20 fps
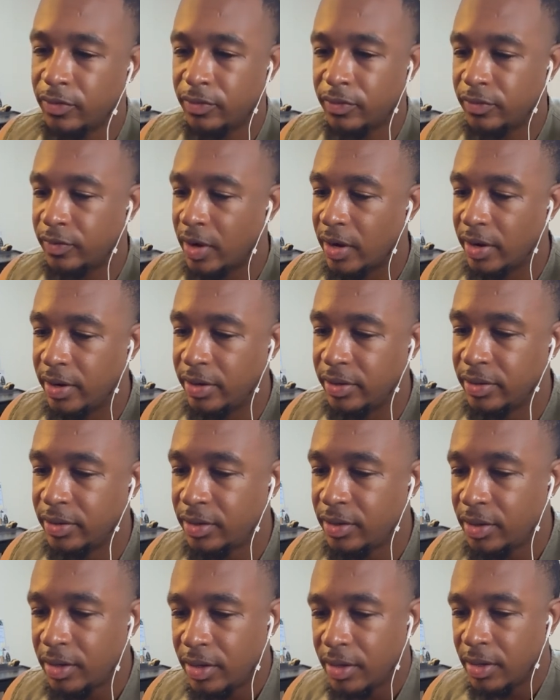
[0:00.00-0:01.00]
Fire.
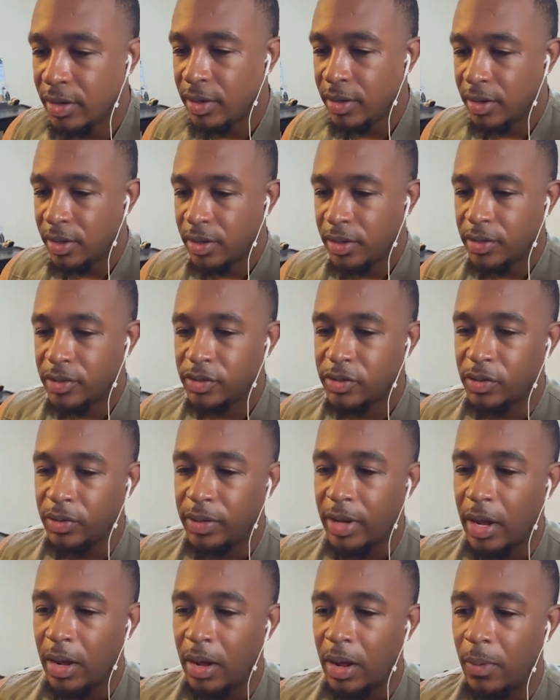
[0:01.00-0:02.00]
So
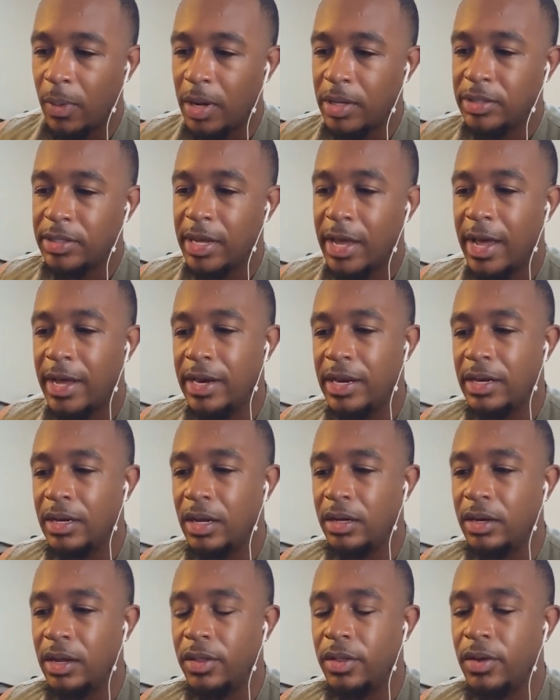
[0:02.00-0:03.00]
now I wanted to add in
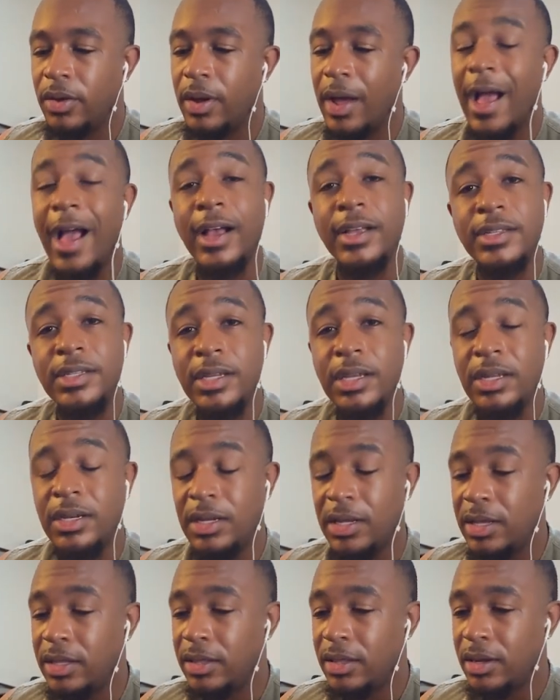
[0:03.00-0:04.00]
another accent
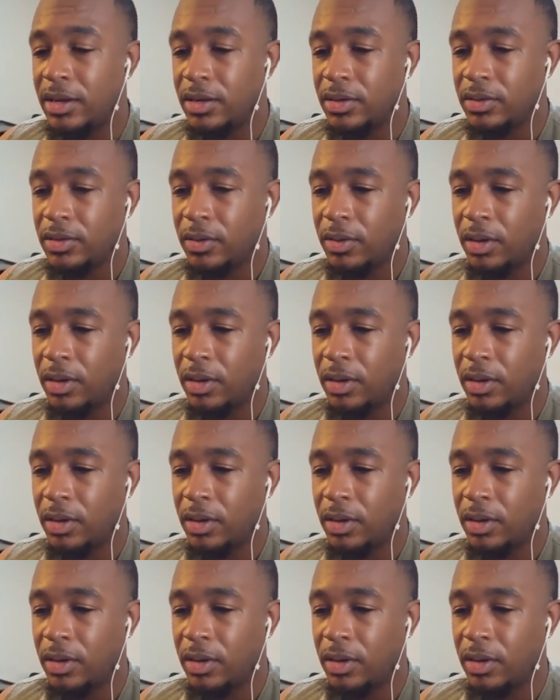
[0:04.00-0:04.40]
in there.